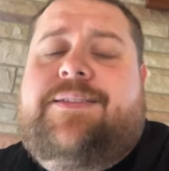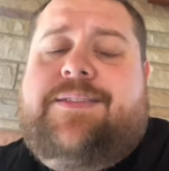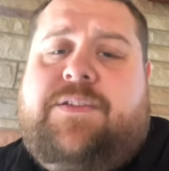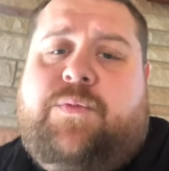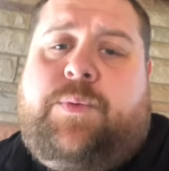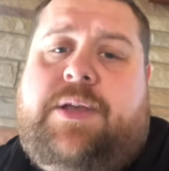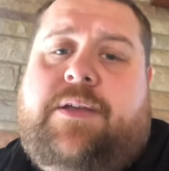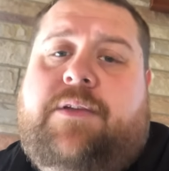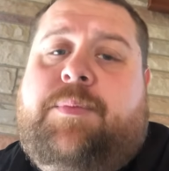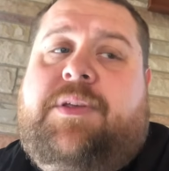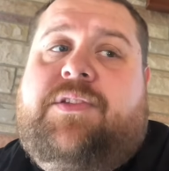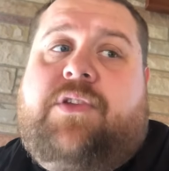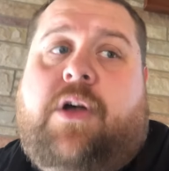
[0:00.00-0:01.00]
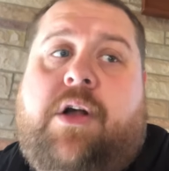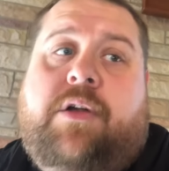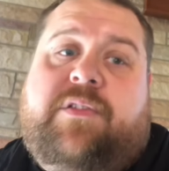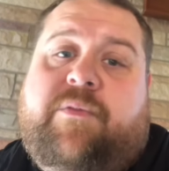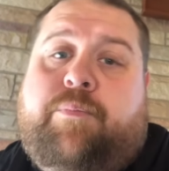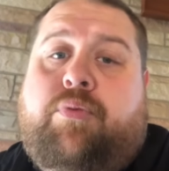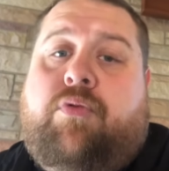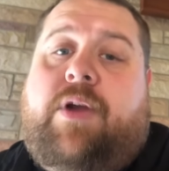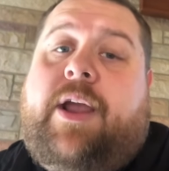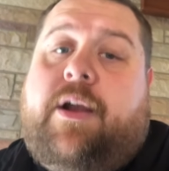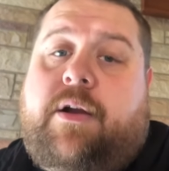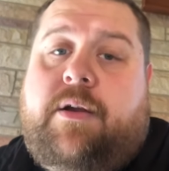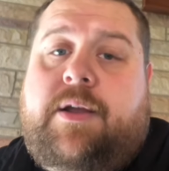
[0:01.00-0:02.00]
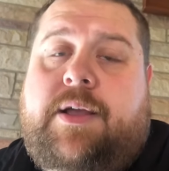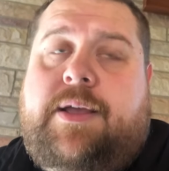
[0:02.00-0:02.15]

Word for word: This week it would be songs of prayer